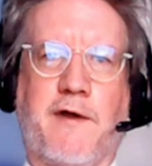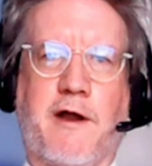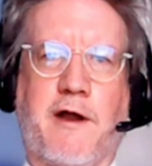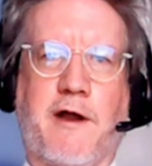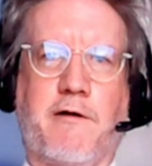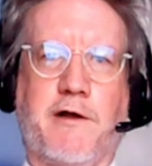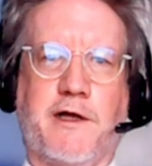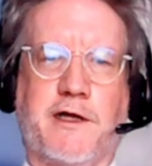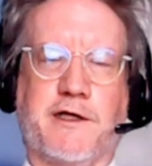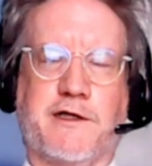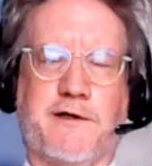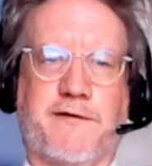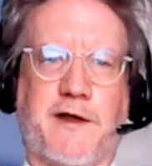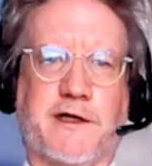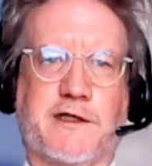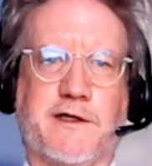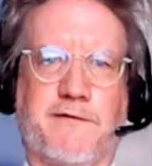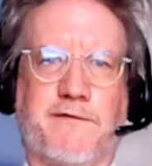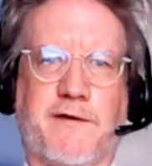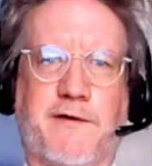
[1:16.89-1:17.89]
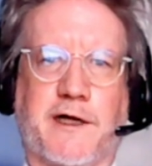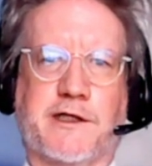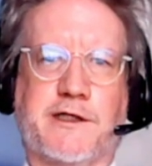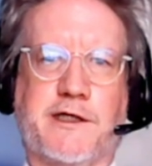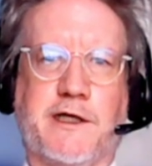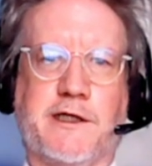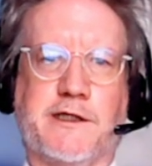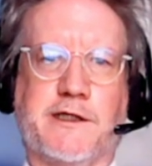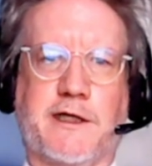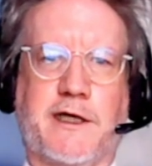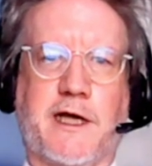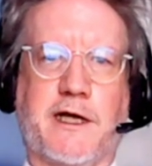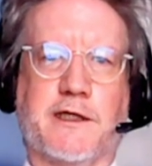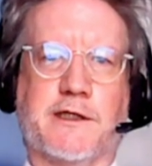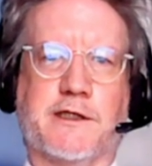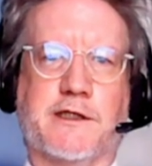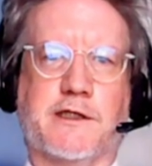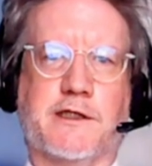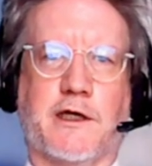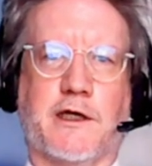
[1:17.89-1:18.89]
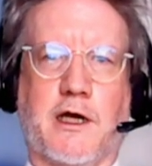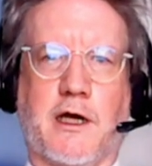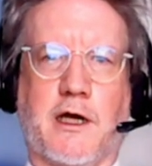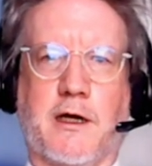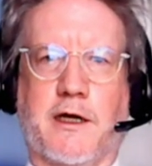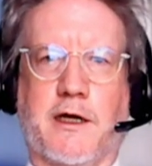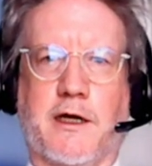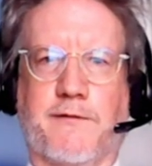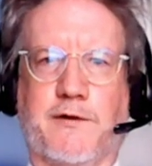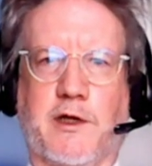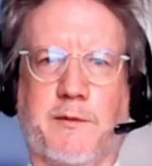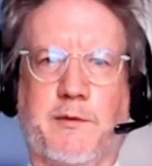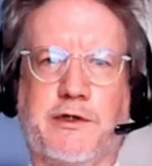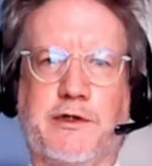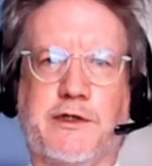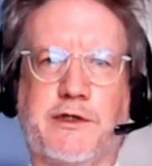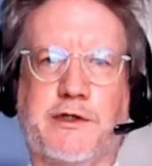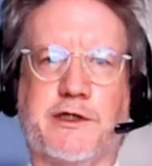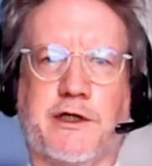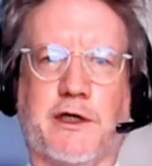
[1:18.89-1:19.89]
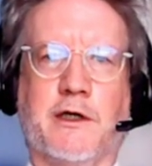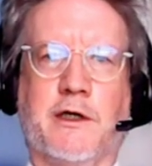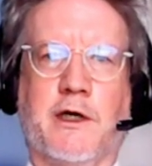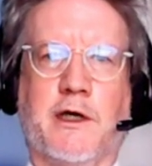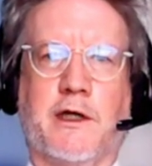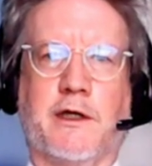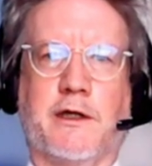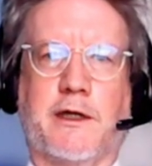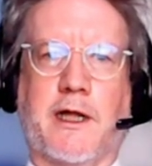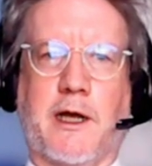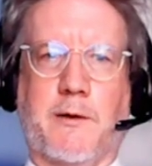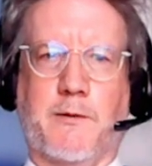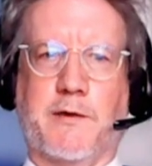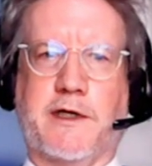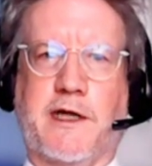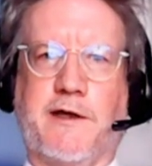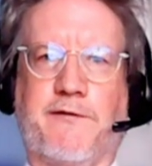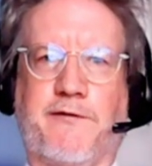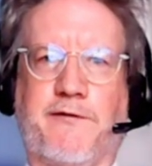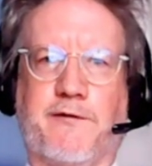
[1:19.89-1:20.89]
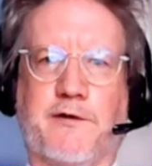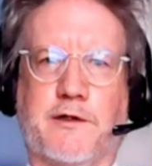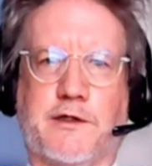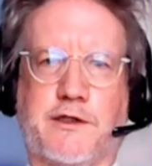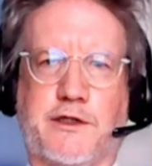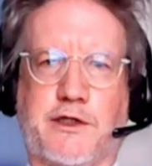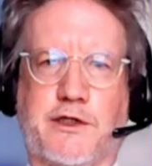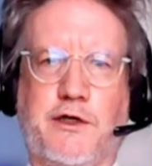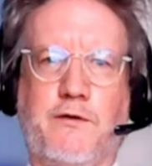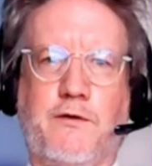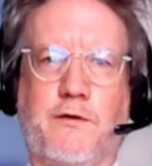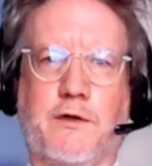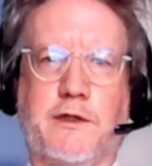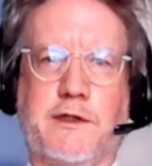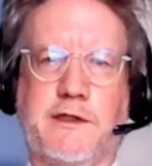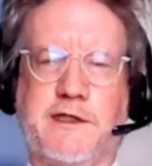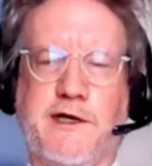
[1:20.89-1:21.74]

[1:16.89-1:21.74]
variant effective vaccines against uh, for the booster. That would give two